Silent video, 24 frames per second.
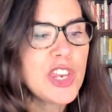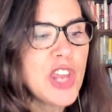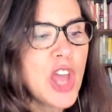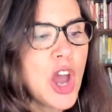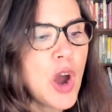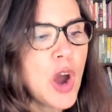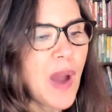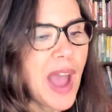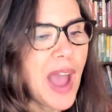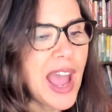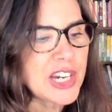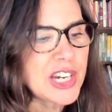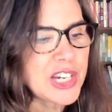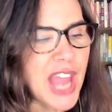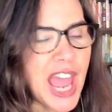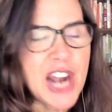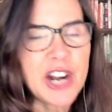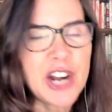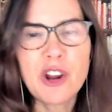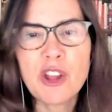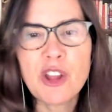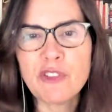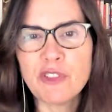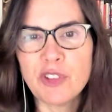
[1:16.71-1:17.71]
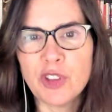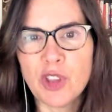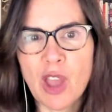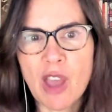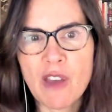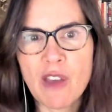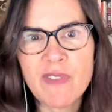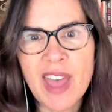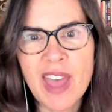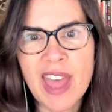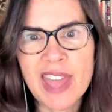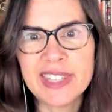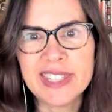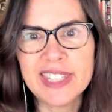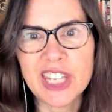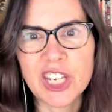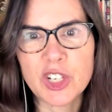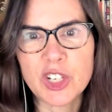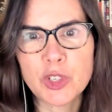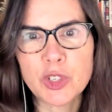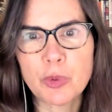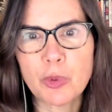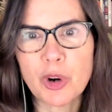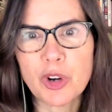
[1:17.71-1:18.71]
No, actually, I don't know if you have had
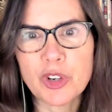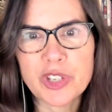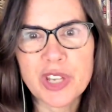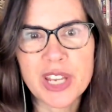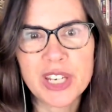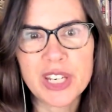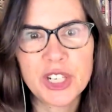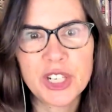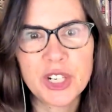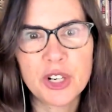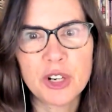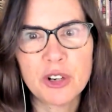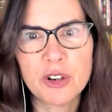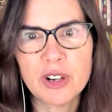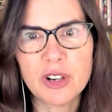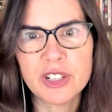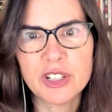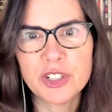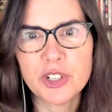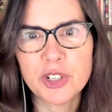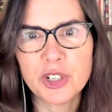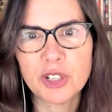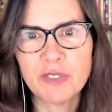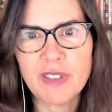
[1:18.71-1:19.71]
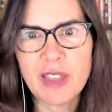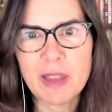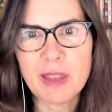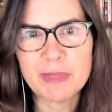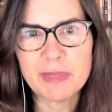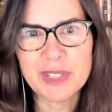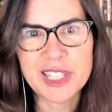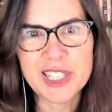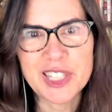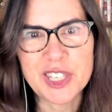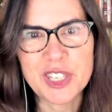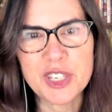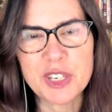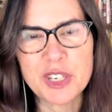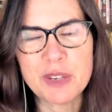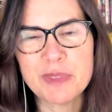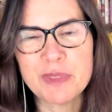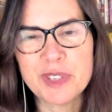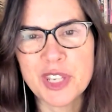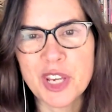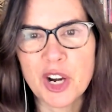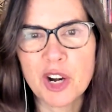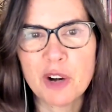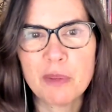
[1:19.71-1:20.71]
Dick Schwartz on here, internal family
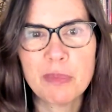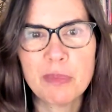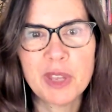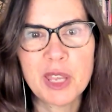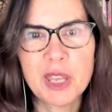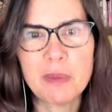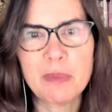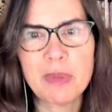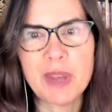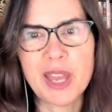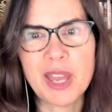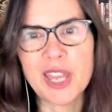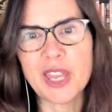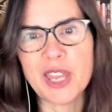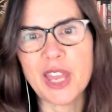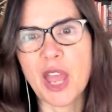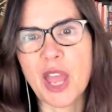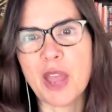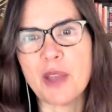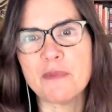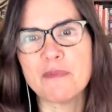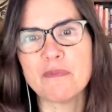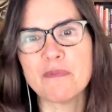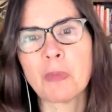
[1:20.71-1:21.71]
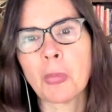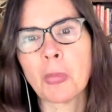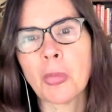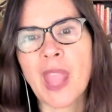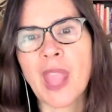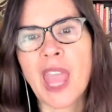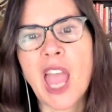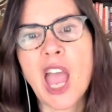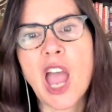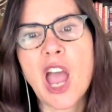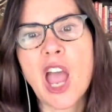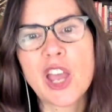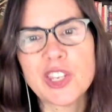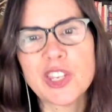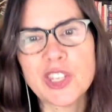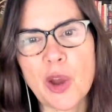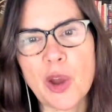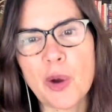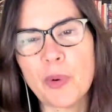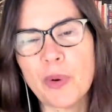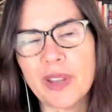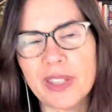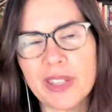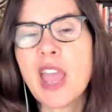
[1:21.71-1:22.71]
systems therapy, but
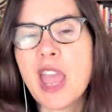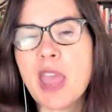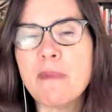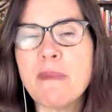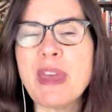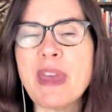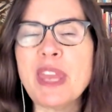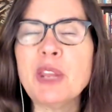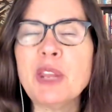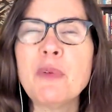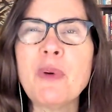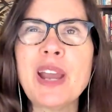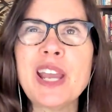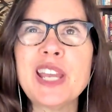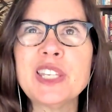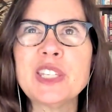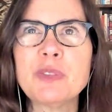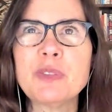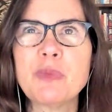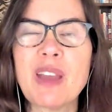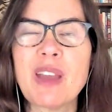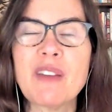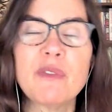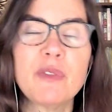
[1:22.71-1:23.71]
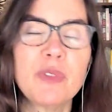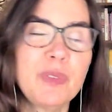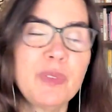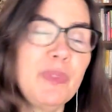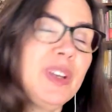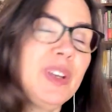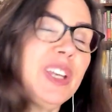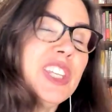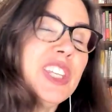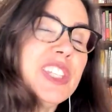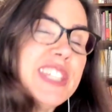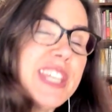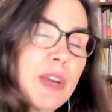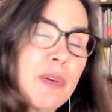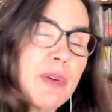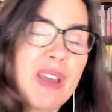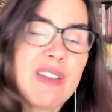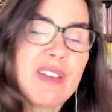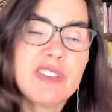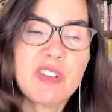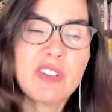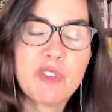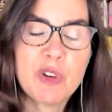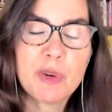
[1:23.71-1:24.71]
so in many ways we have, we can say
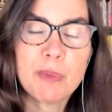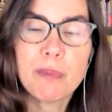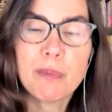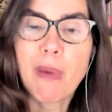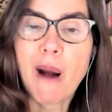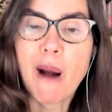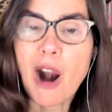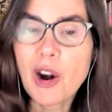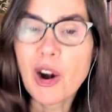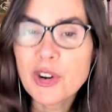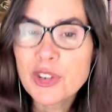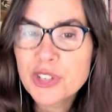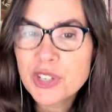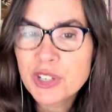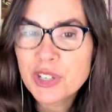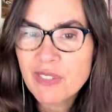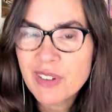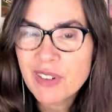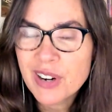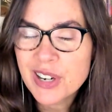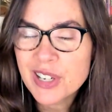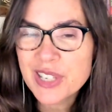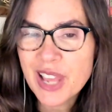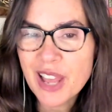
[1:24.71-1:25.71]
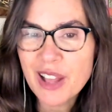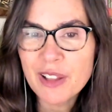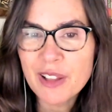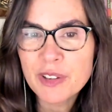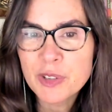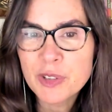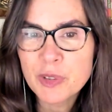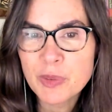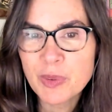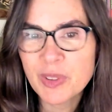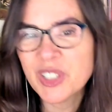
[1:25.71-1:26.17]
we have different parts of ourselves.